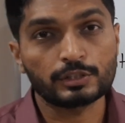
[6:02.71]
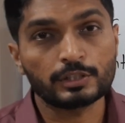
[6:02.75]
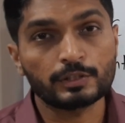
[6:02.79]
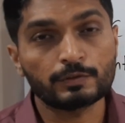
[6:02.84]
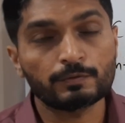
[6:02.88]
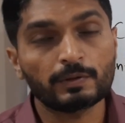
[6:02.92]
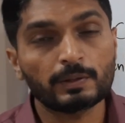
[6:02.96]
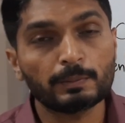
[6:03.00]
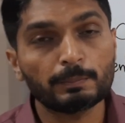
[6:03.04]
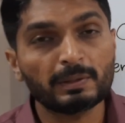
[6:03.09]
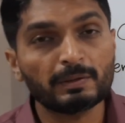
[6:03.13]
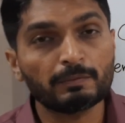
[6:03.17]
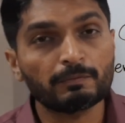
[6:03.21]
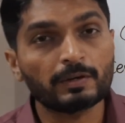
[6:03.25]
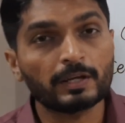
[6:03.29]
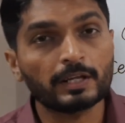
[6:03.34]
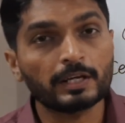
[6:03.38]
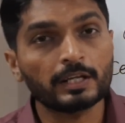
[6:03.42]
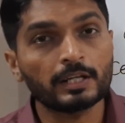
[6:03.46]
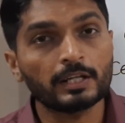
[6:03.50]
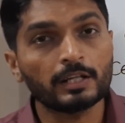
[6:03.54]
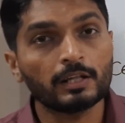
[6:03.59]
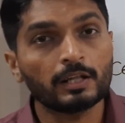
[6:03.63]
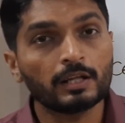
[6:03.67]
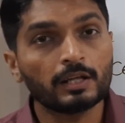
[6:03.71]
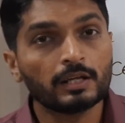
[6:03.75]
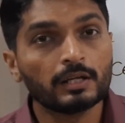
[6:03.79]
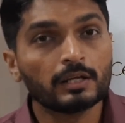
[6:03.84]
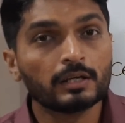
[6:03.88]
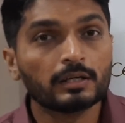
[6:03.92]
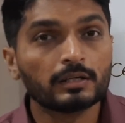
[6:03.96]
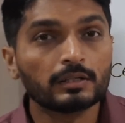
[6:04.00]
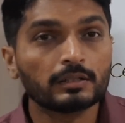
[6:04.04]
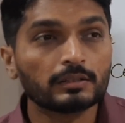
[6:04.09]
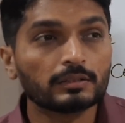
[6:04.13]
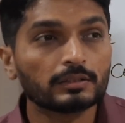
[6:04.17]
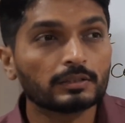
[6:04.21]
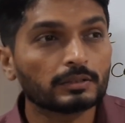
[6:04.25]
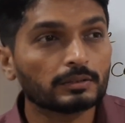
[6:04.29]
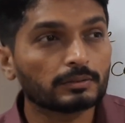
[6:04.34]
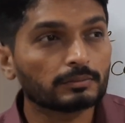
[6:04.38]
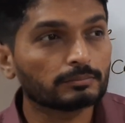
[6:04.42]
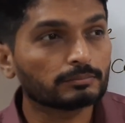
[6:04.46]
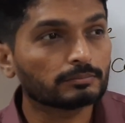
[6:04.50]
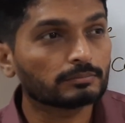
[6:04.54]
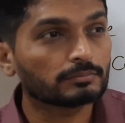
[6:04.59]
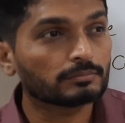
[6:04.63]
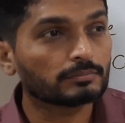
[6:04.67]
It will be very
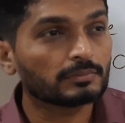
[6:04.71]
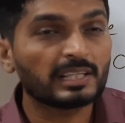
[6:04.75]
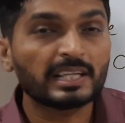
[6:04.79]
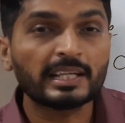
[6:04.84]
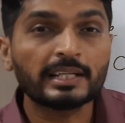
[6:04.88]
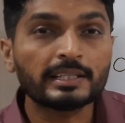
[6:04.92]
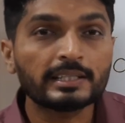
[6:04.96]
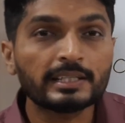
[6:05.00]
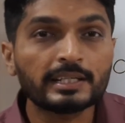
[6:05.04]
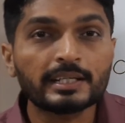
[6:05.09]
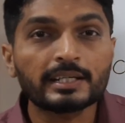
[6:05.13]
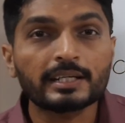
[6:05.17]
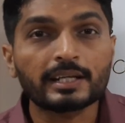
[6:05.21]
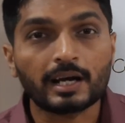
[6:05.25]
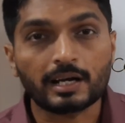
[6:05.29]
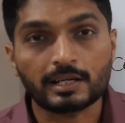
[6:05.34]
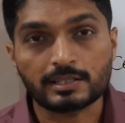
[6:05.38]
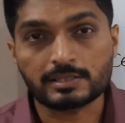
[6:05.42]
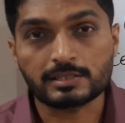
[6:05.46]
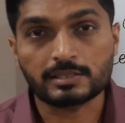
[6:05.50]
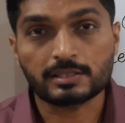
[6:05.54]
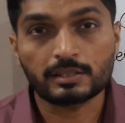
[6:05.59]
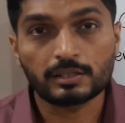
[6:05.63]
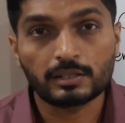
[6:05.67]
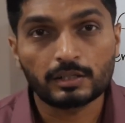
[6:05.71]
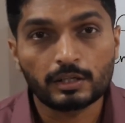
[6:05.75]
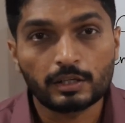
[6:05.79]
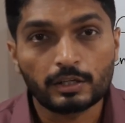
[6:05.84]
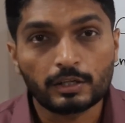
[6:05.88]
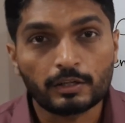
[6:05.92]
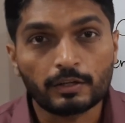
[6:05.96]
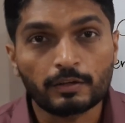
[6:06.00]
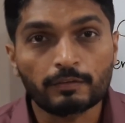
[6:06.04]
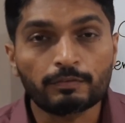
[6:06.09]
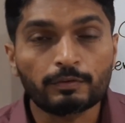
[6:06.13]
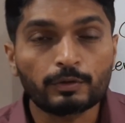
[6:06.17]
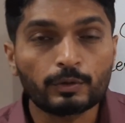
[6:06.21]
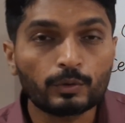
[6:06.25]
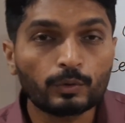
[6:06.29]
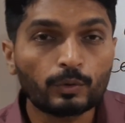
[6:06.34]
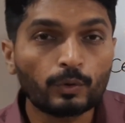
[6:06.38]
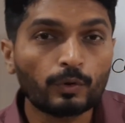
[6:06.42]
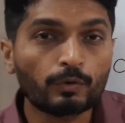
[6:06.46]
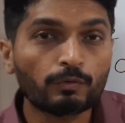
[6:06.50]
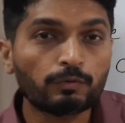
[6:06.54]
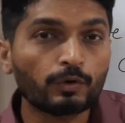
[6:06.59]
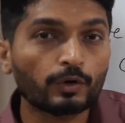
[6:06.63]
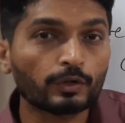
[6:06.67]
lengthy task. If you
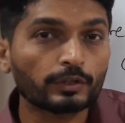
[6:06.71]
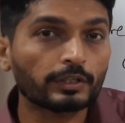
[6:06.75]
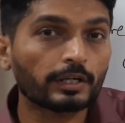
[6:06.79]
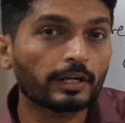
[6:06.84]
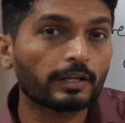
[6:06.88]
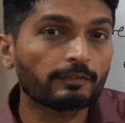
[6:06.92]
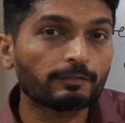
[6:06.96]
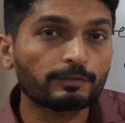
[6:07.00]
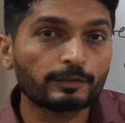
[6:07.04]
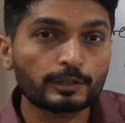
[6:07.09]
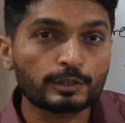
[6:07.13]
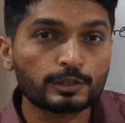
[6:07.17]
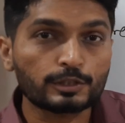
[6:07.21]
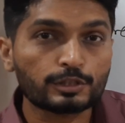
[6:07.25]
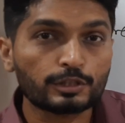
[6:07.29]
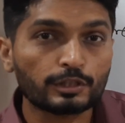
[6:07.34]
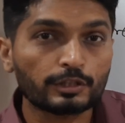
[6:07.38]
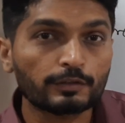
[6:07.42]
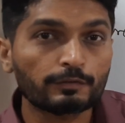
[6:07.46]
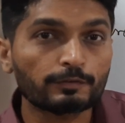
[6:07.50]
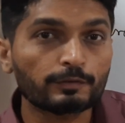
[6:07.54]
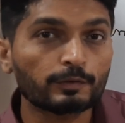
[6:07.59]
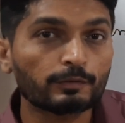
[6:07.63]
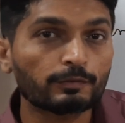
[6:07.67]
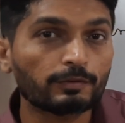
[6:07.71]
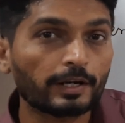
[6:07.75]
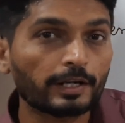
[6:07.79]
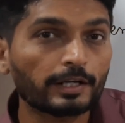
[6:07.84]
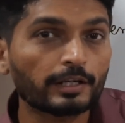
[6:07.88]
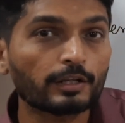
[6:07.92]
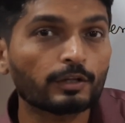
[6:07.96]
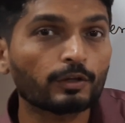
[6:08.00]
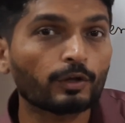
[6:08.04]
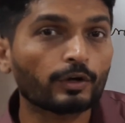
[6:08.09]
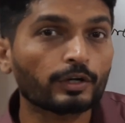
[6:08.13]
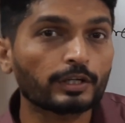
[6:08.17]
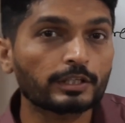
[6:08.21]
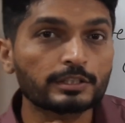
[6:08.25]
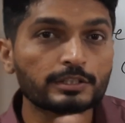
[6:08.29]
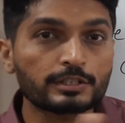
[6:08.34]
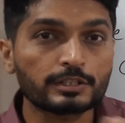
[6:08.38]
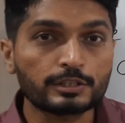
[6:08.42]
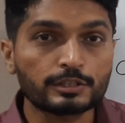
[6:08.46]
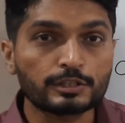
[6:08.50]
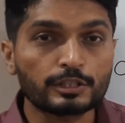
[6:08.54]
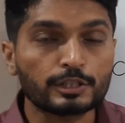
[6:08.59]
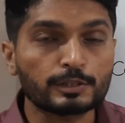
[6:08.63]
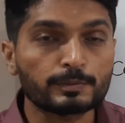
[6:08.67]
go for the definition, if you find a Lorentz
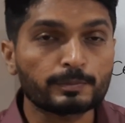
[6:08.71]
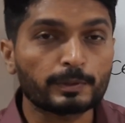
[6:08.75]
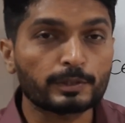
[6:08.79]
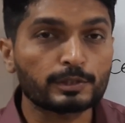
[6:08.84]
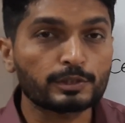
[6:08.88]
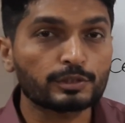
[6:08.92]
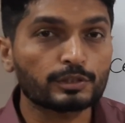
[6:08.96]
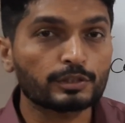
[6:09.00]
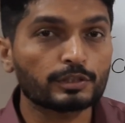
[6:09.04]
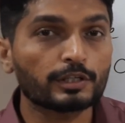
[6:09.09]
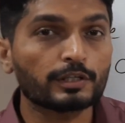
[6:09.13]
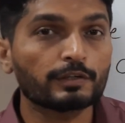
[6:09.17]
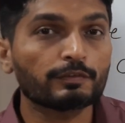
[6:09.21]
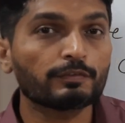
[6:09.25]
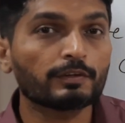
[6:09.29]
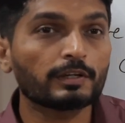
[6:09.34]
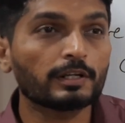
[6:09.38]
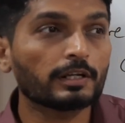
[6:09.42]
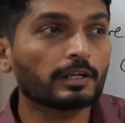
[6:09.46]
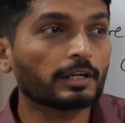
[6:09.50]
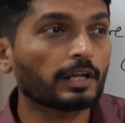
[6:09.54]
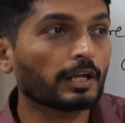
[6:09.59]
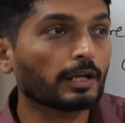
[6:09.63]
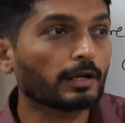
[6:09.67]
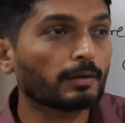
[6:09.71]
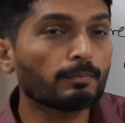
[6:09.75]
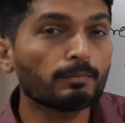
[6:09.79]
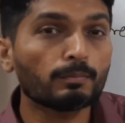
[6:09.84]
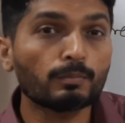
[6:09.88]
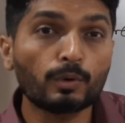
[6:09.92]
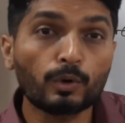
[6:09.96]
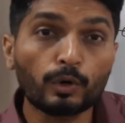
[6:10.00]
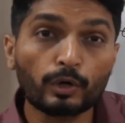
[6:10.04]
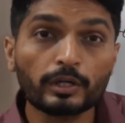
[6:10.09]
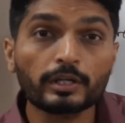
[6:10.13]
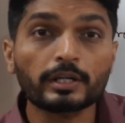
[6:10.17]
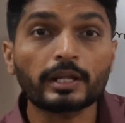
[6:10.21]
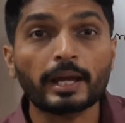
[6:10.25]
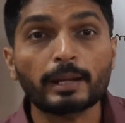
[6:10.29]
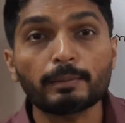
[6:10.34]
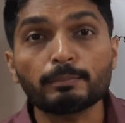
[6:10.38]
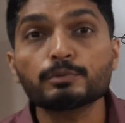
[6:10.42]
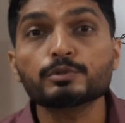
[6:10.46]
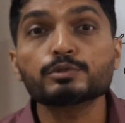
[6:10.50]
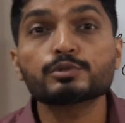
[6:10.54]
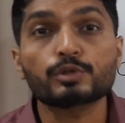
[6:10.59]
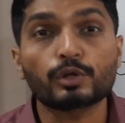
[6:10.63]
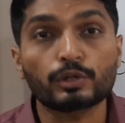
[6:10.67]
series expansion, it will take a more
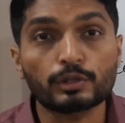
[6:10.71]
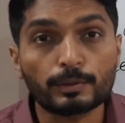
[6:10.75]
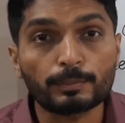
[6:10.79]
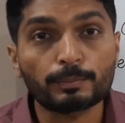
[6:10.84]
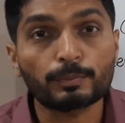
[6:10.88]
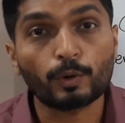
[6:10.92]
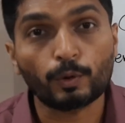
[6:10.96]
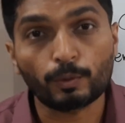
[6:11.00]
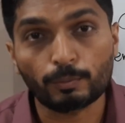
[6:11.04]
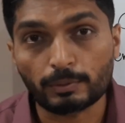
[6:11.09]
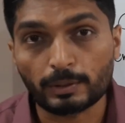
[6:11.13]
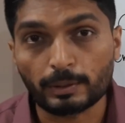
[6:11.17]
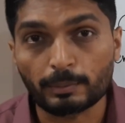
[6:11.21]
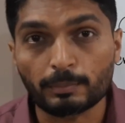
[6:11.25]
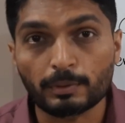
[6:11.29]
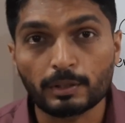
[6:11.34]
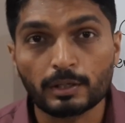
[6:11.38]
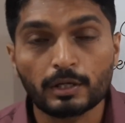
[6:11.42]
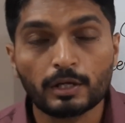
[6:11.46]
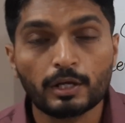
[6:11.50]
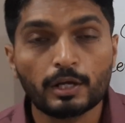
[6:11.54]
time to solve the problem.